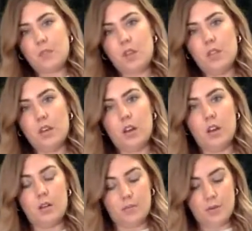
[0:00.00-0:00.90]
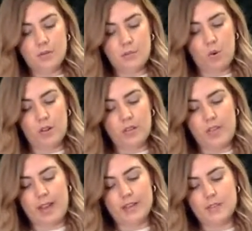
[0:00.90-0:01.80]
the most important
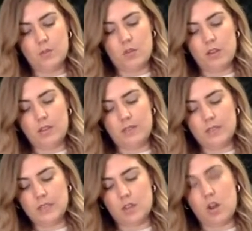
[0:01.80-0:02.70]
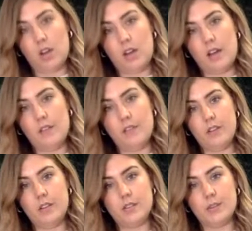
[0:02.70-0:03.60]
thing is you want to leave this long enough
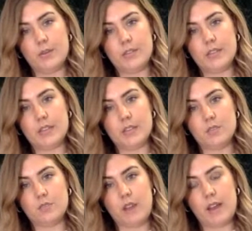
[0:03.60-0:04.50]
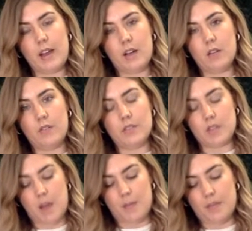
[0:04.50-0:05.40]
so it sticks right out of the
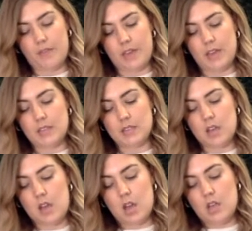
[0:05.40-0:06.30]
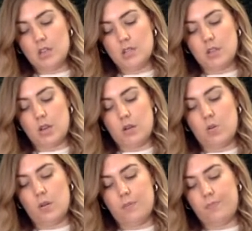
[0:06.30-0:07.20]
top of the vase.
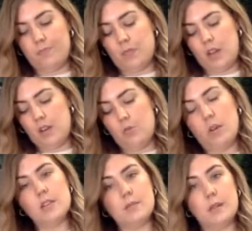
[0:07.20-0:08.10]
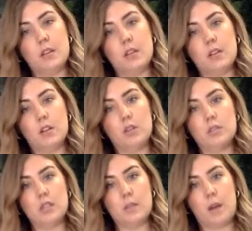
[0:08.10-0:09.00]
So, and you want it to be close
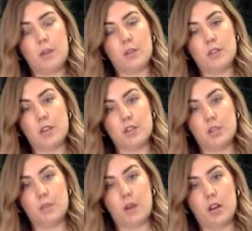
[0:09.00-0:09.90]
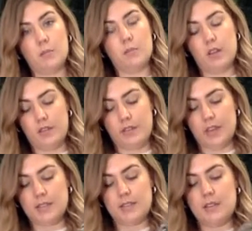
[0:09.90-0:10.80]
to the bottom or touching the bottom in the
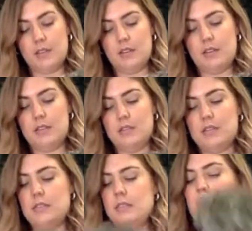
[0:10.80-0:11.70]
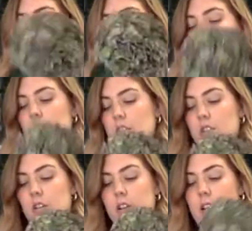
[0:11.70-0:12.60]
vase.
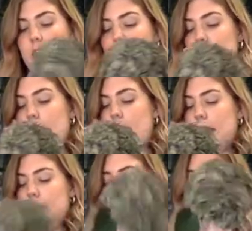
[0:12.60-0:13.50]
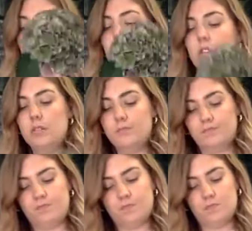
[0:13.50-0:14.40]
So you're going to cut that at an angle
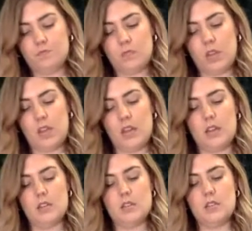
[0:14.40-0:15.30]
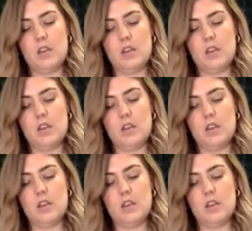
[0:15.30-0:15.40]
and